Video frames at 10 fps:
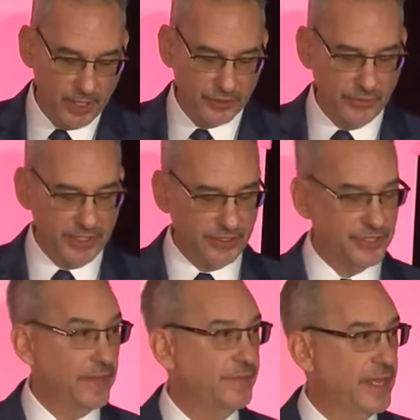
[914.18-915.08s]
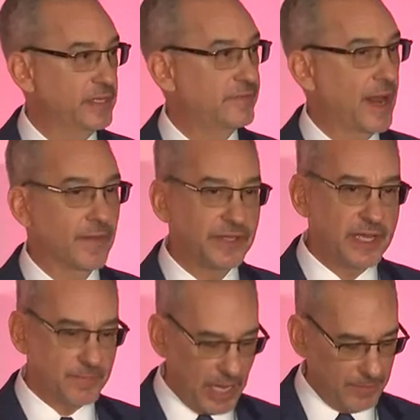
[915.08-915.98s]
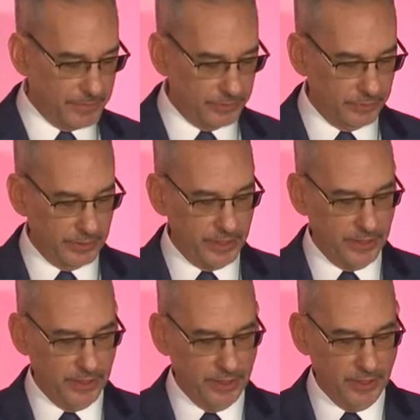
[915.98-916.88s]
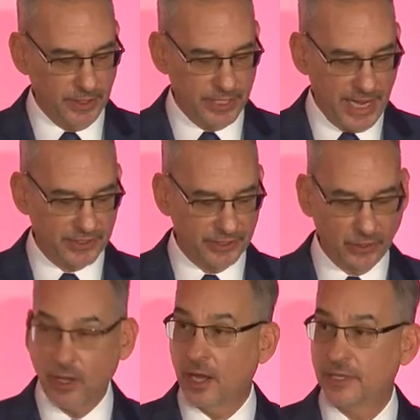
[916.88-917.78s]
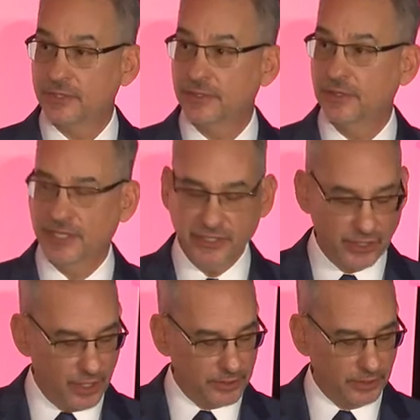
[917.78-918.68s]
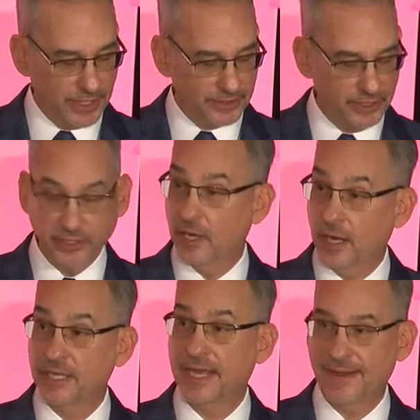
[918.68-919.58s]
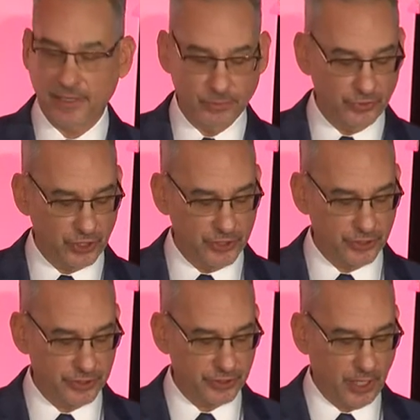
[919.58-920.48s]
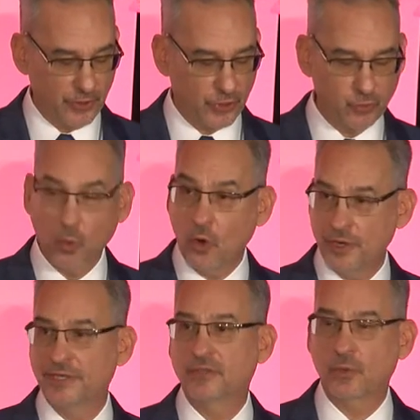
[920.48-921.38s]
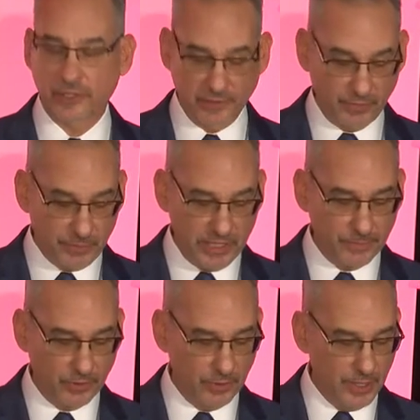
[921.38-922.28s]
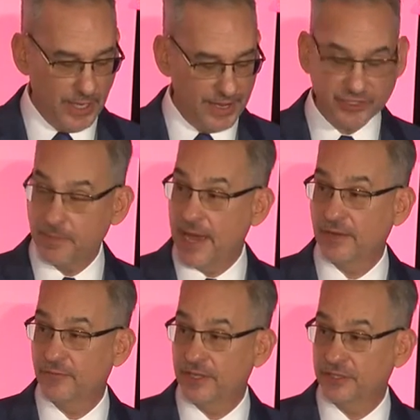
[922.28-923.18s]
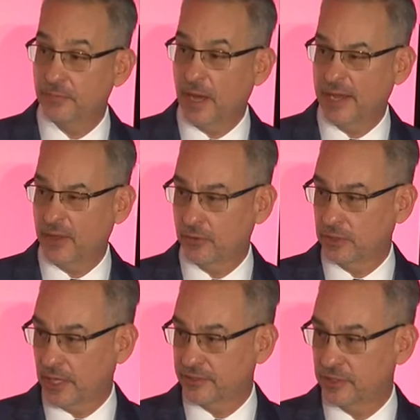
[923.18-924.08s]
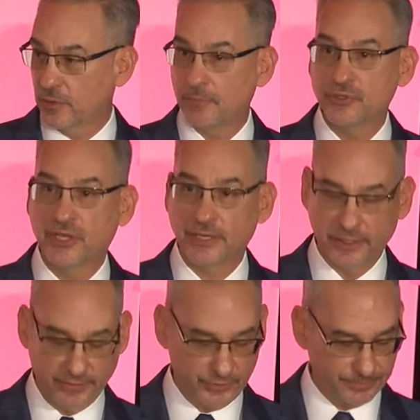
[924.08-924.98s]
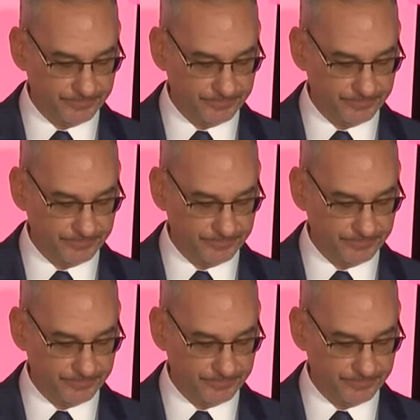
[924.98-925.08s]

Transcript: To the extent they invalidate popularly enacted laws, these unelected and unaccountable judges are thwarting the will of the people as manifested by their elected representatives.